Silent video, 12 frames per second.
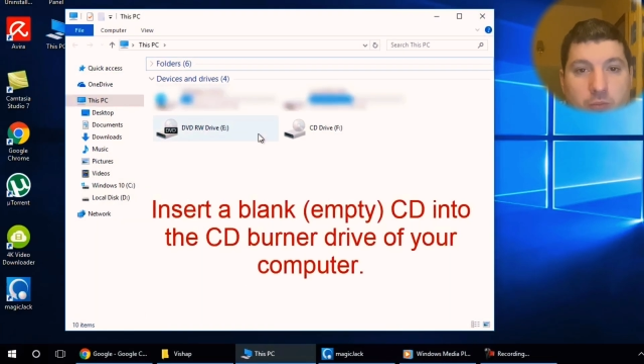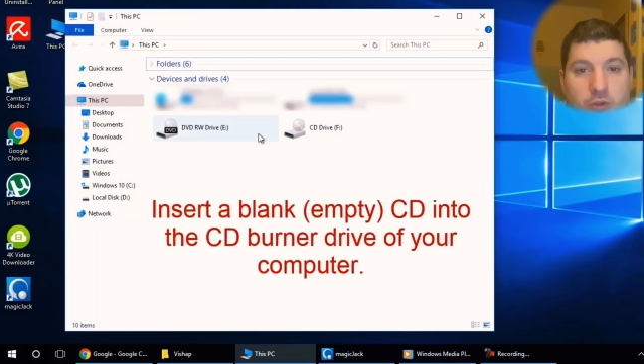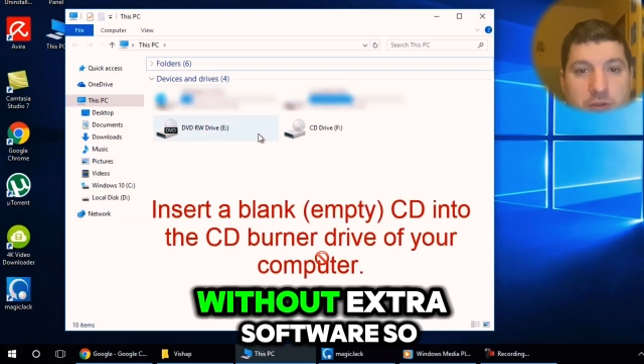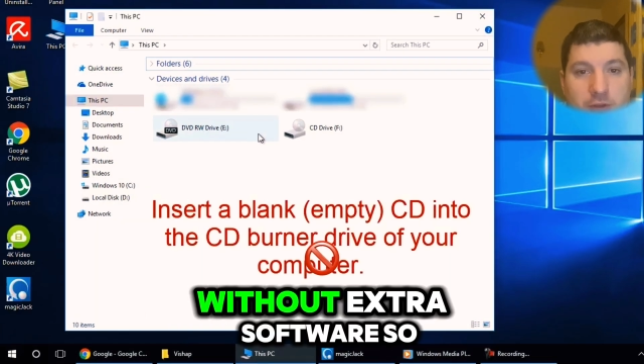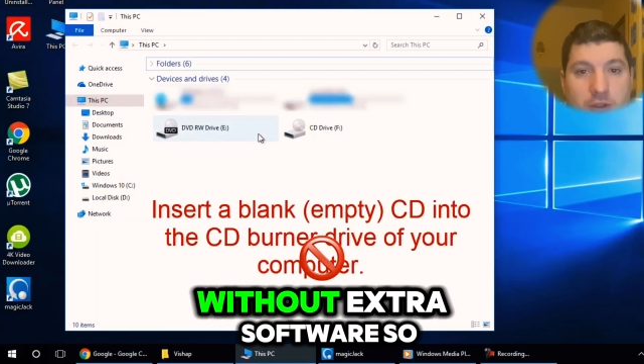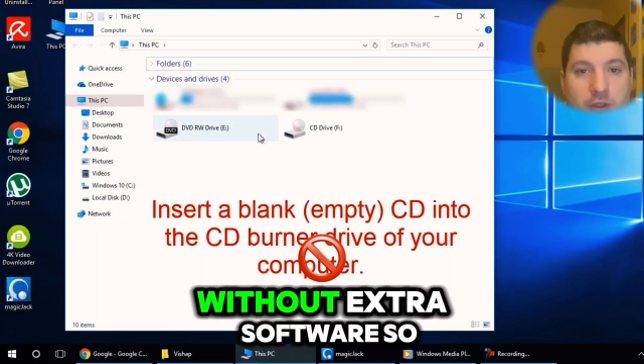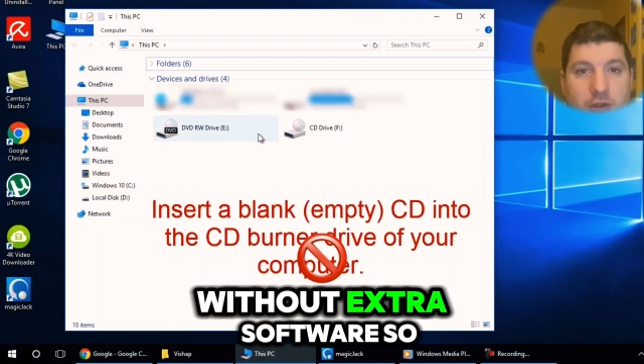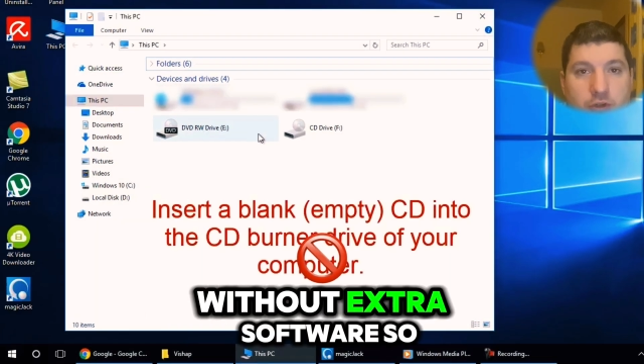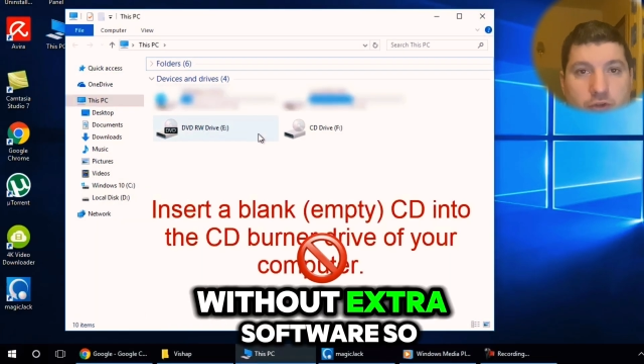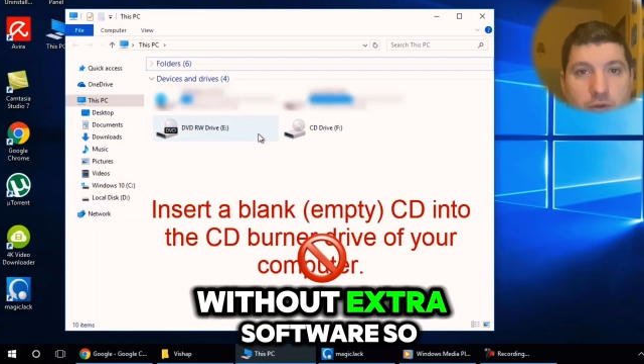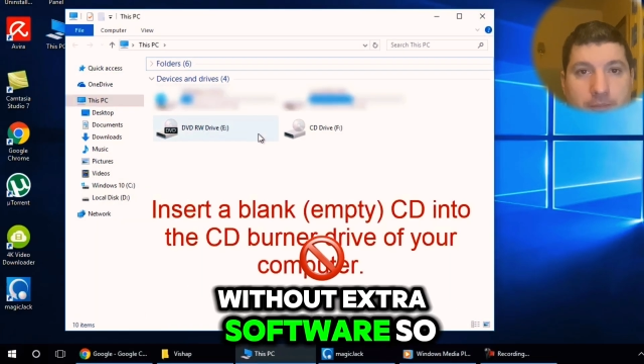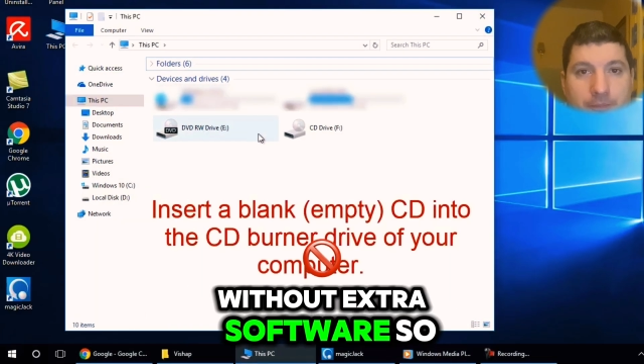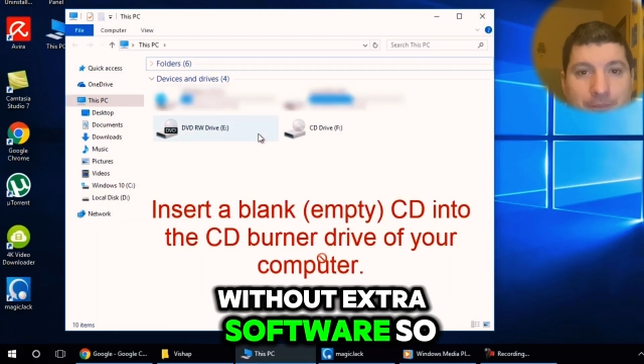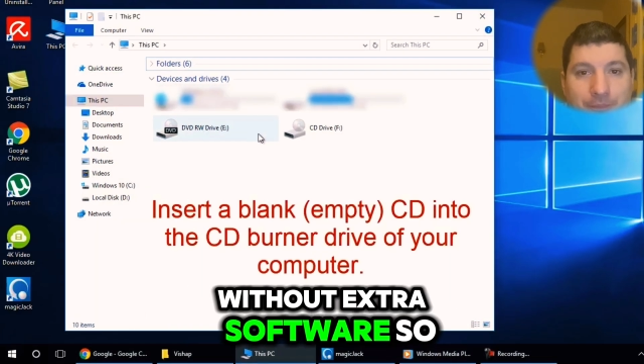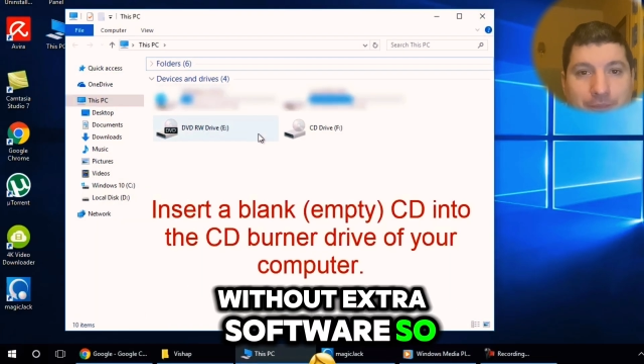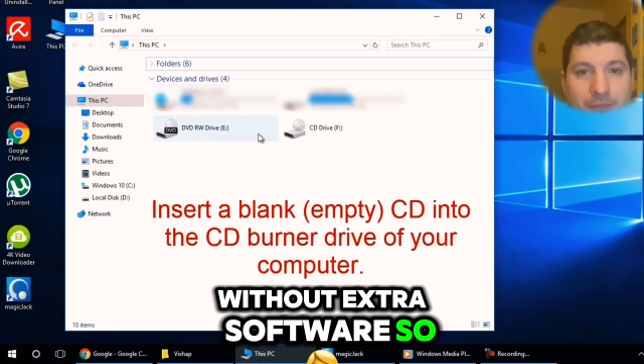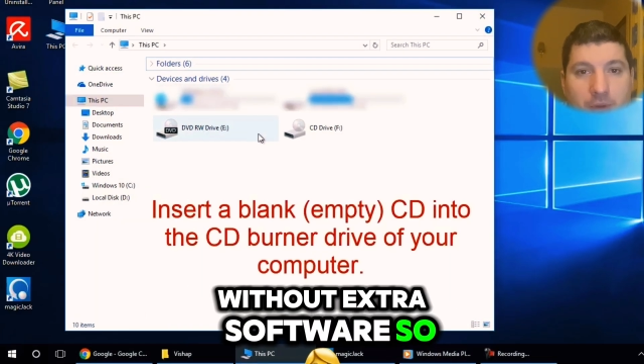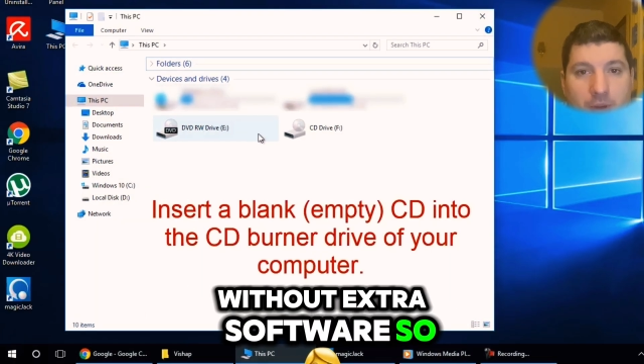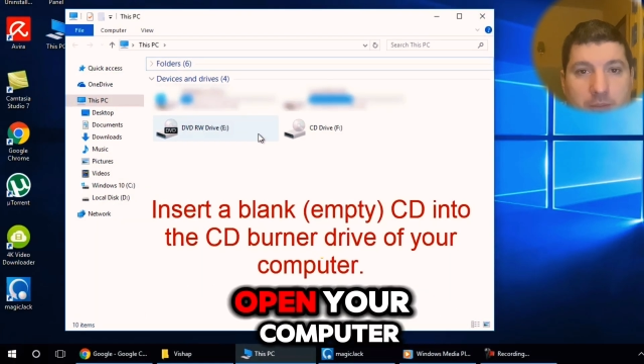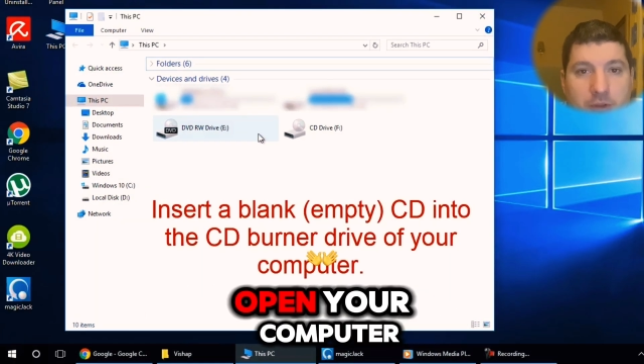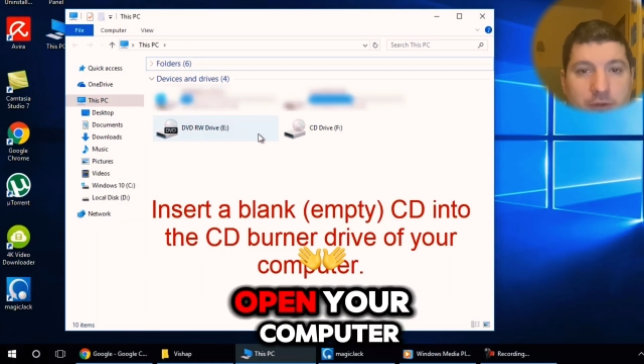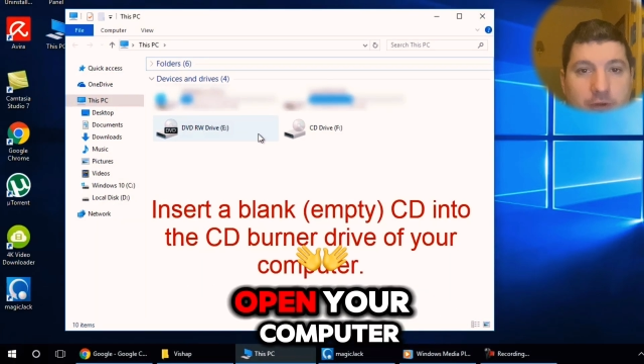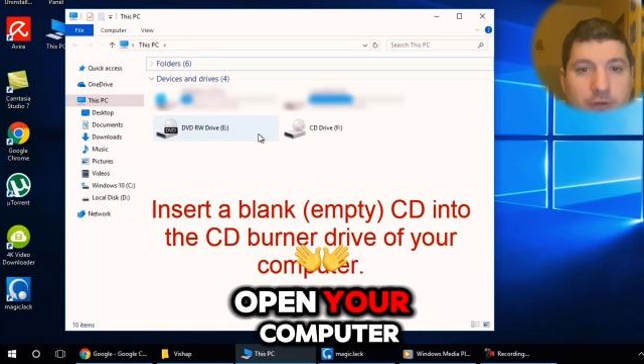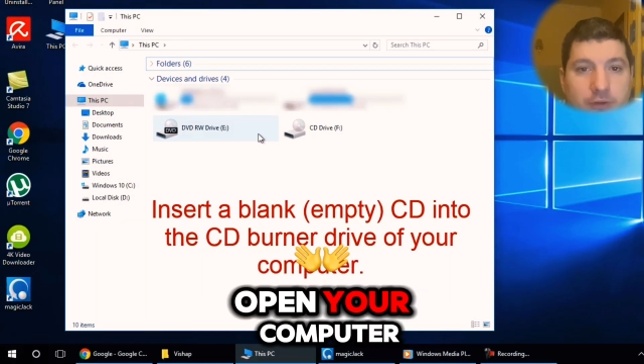without extra software. So open
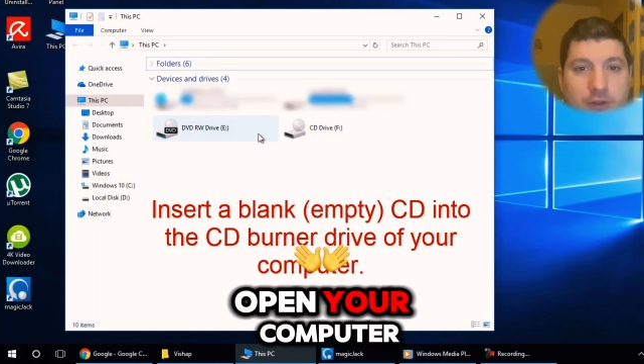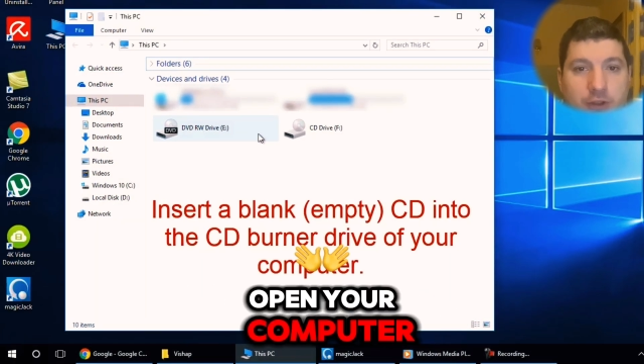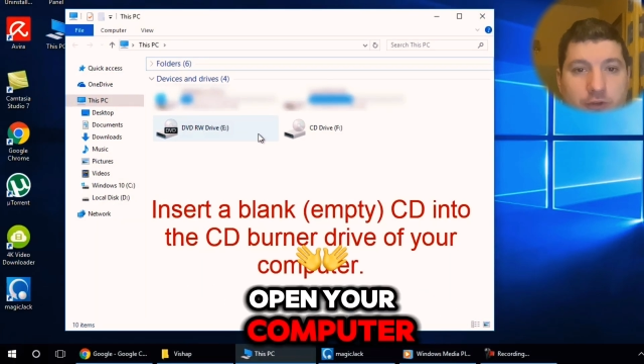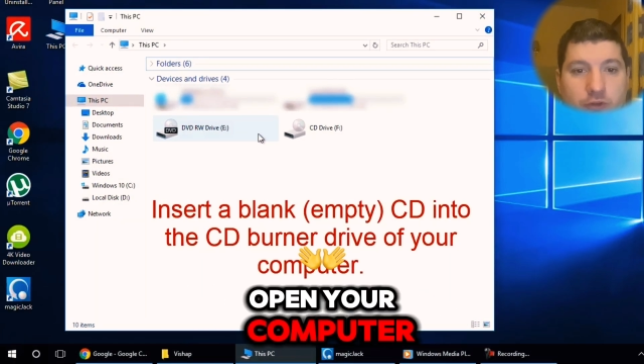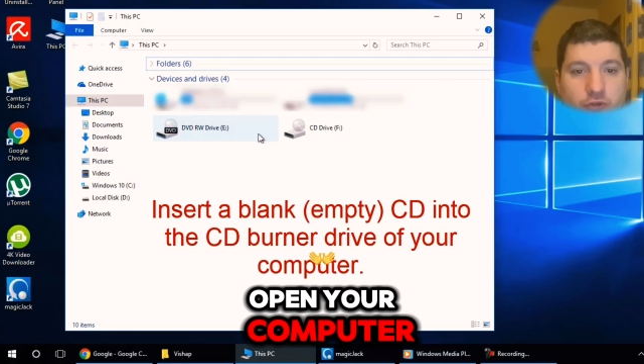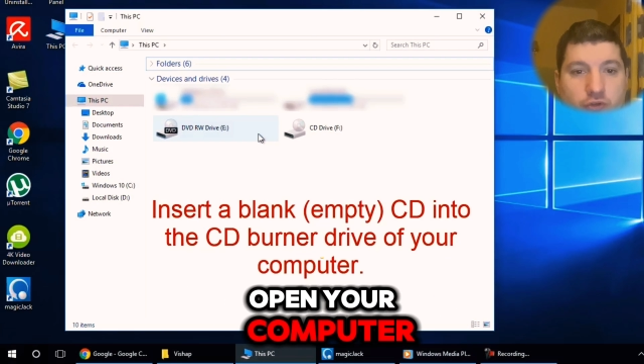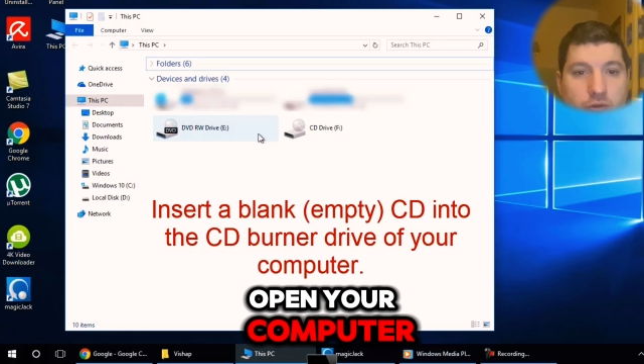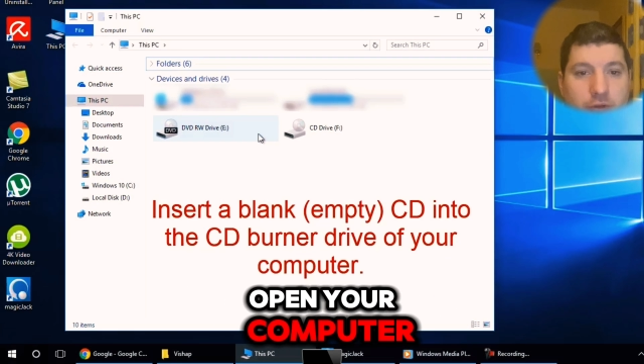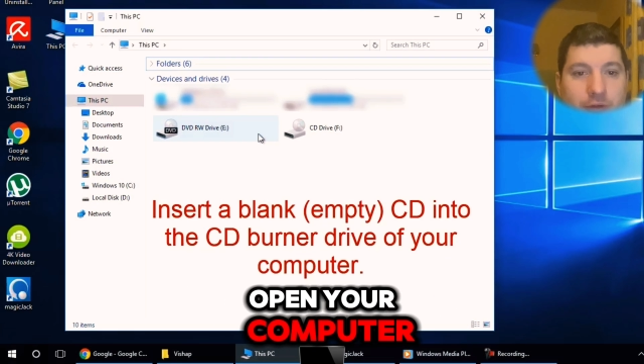your computer